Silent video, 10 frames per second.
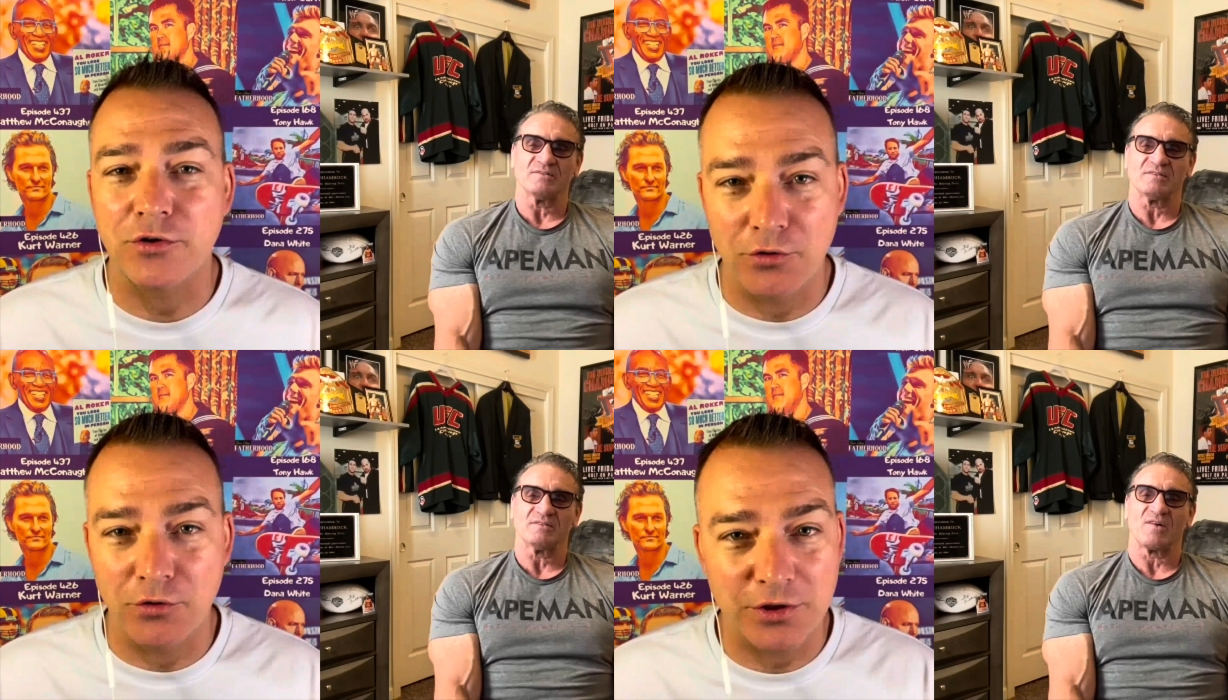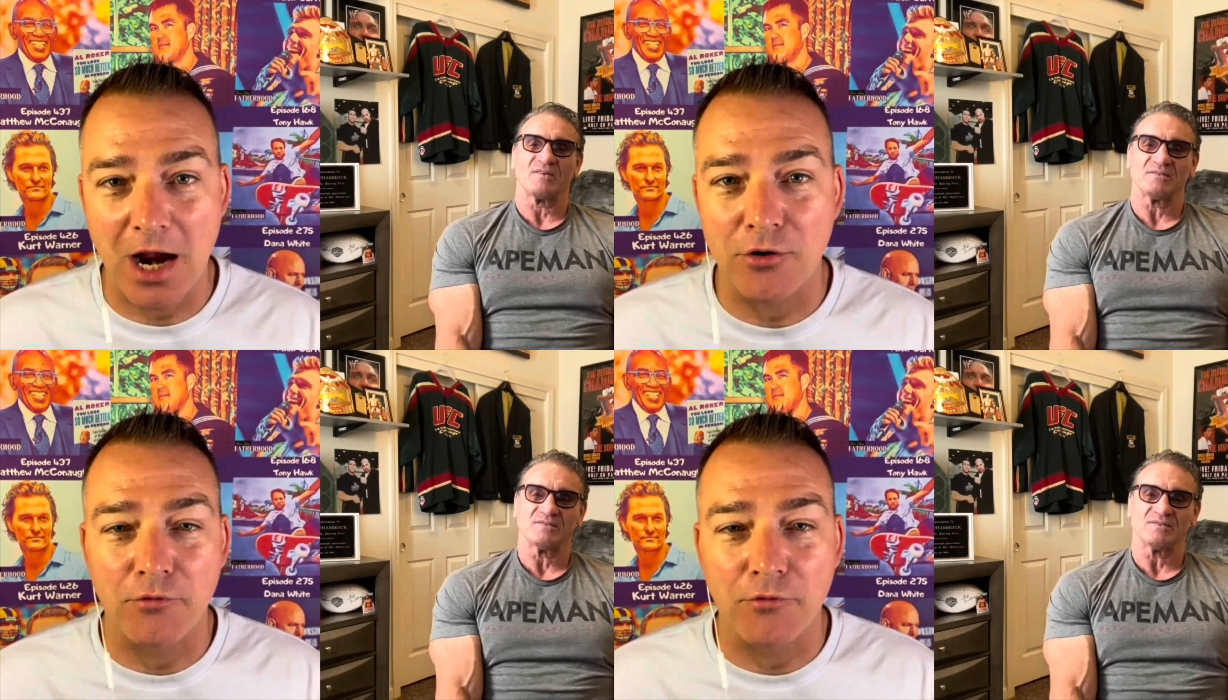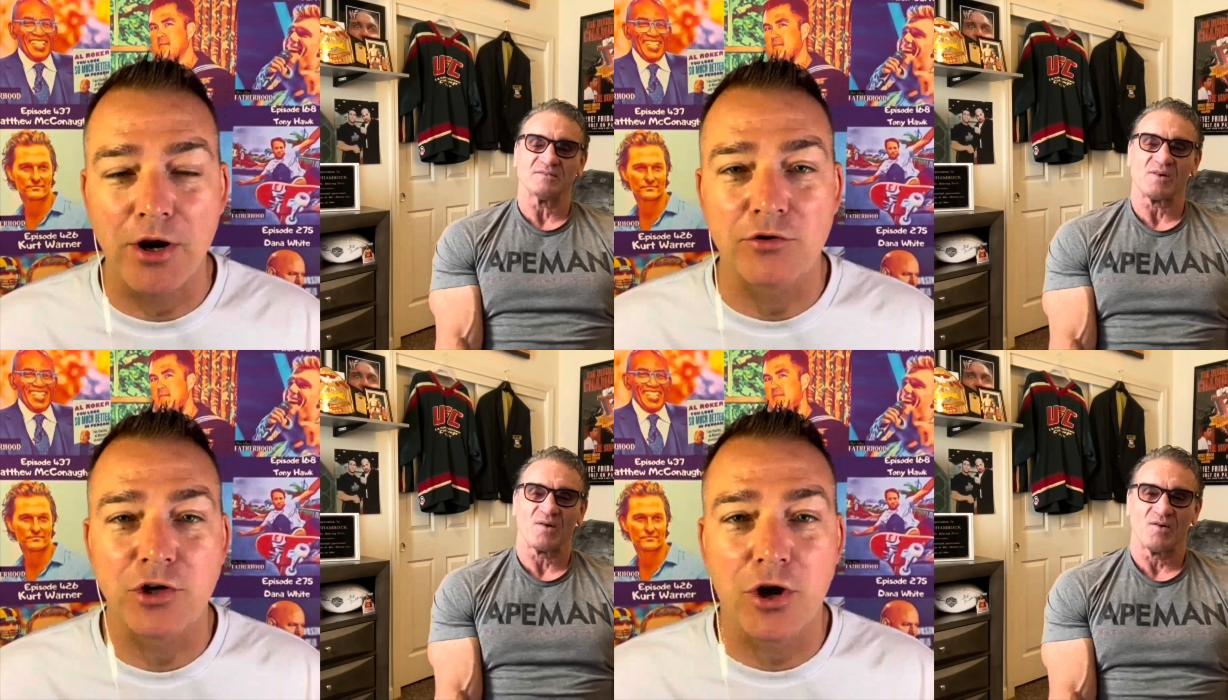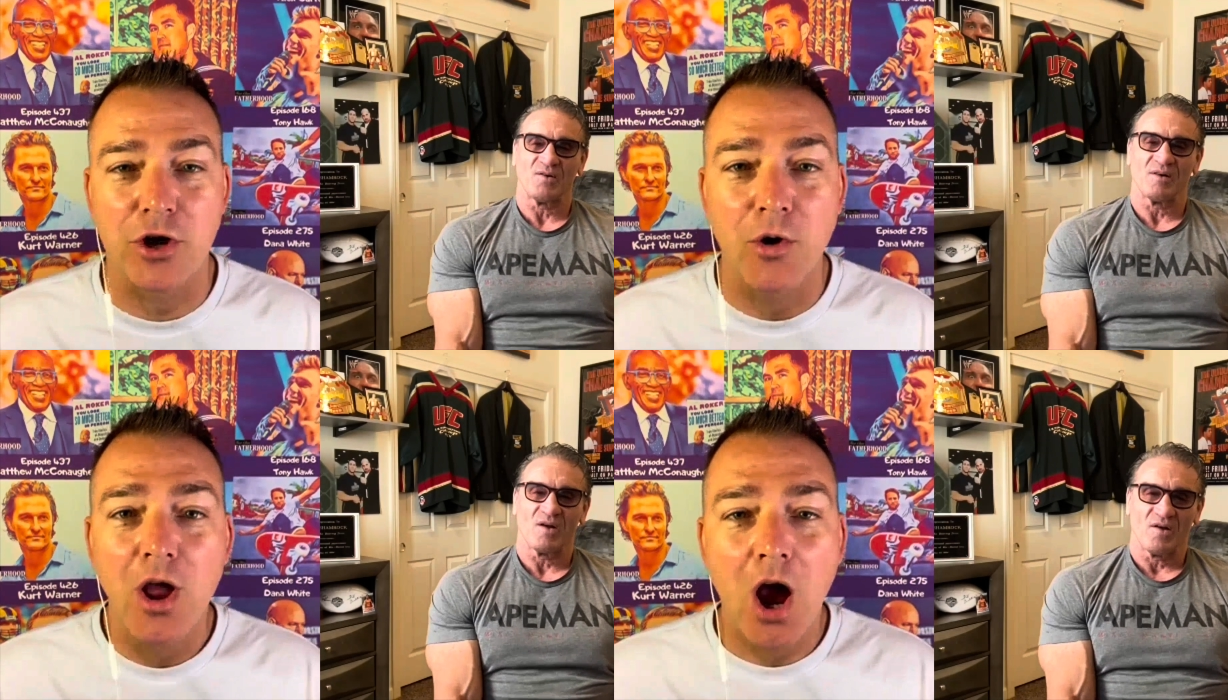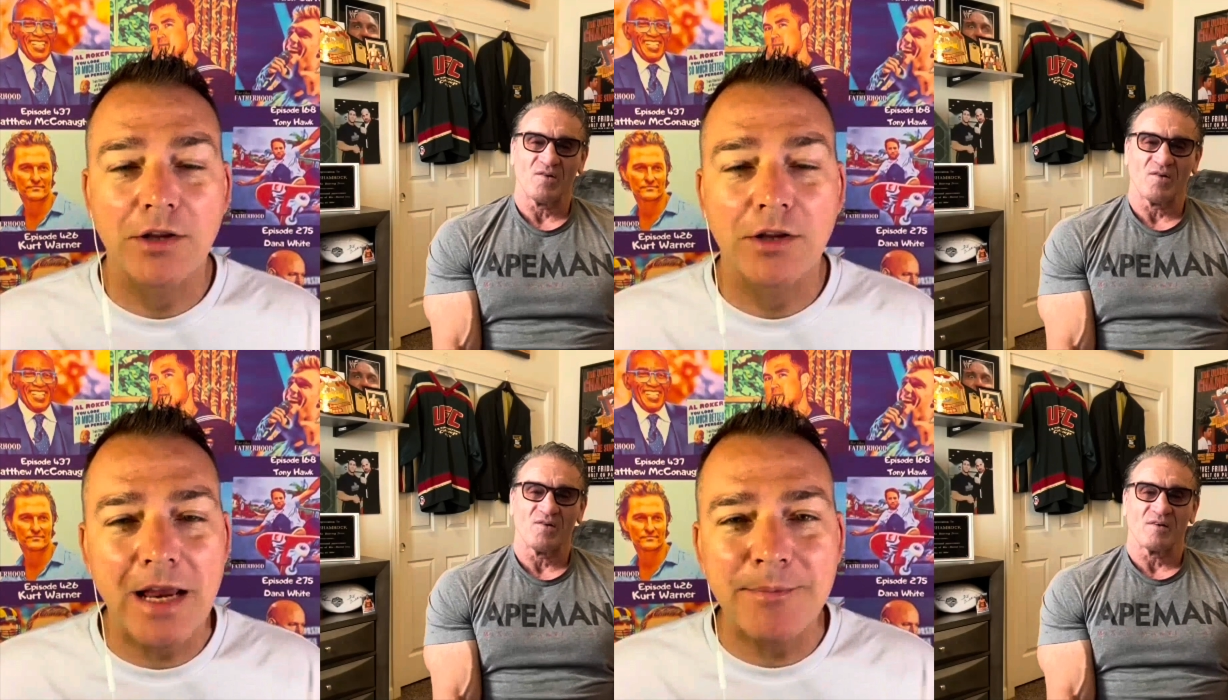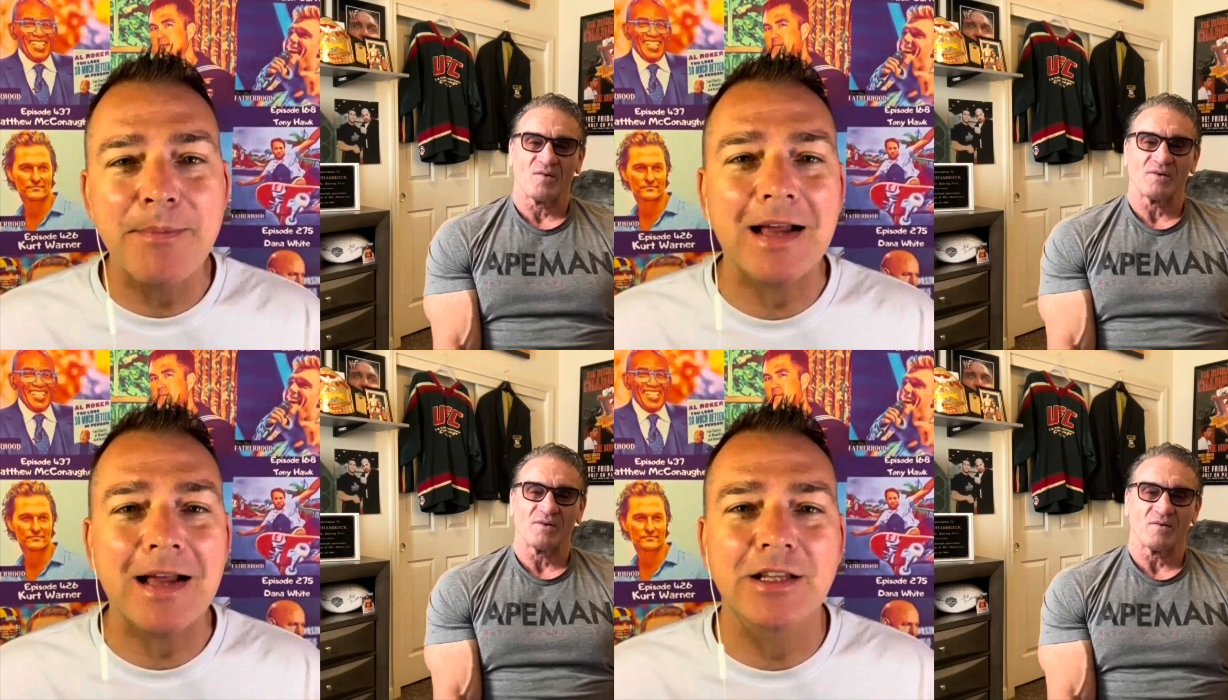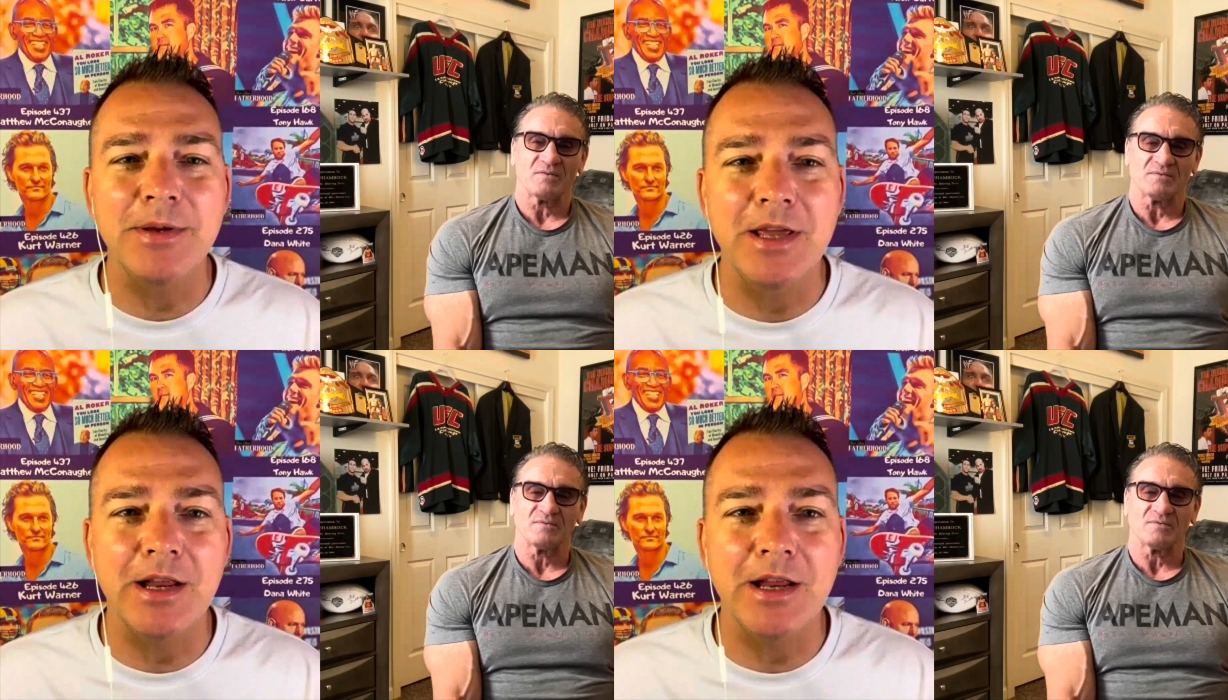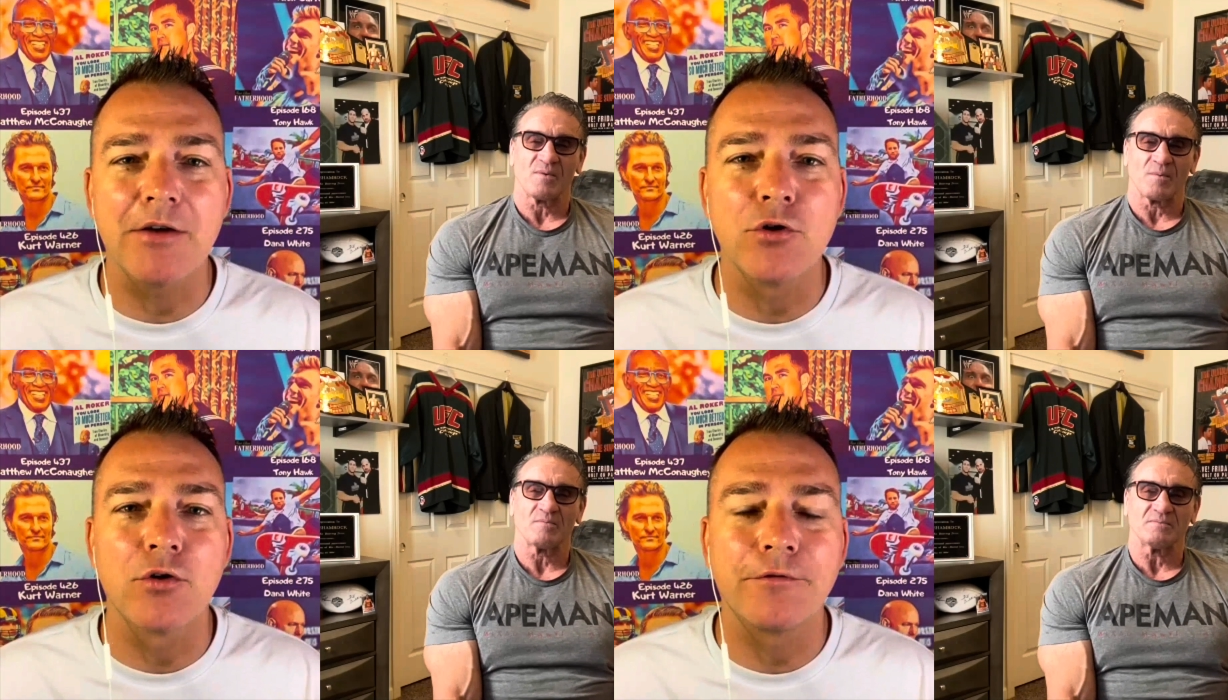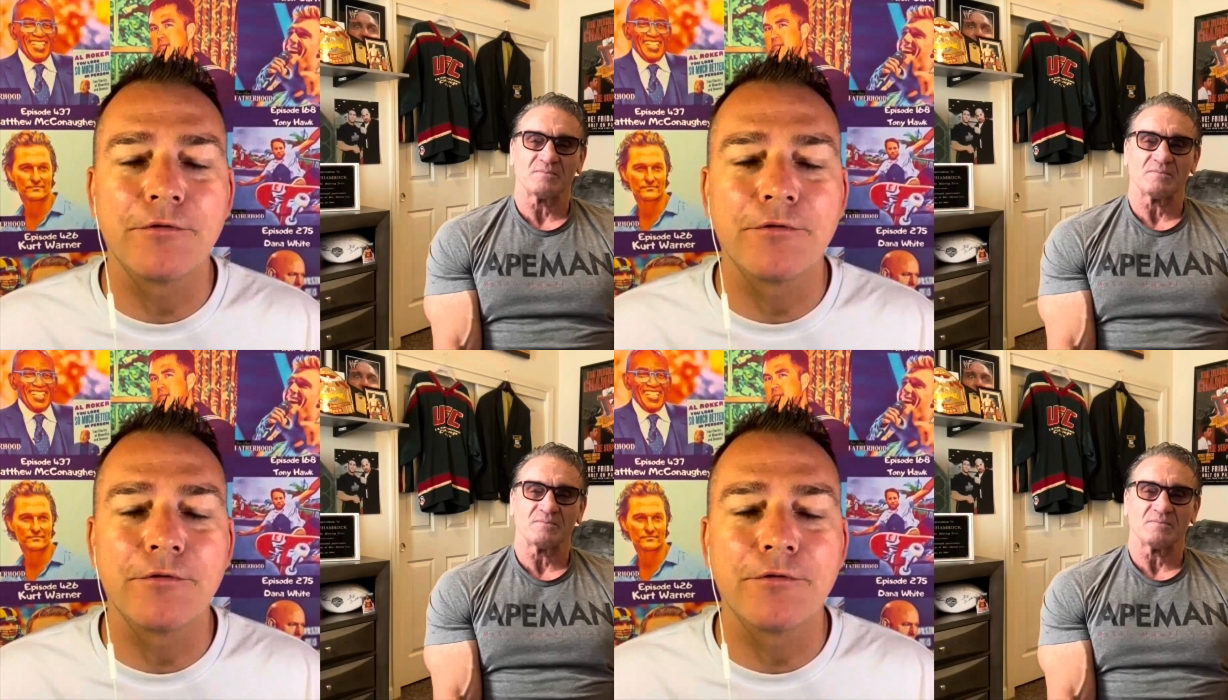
Speaker 1: of your entire career. So uh, take me back to the beginning of your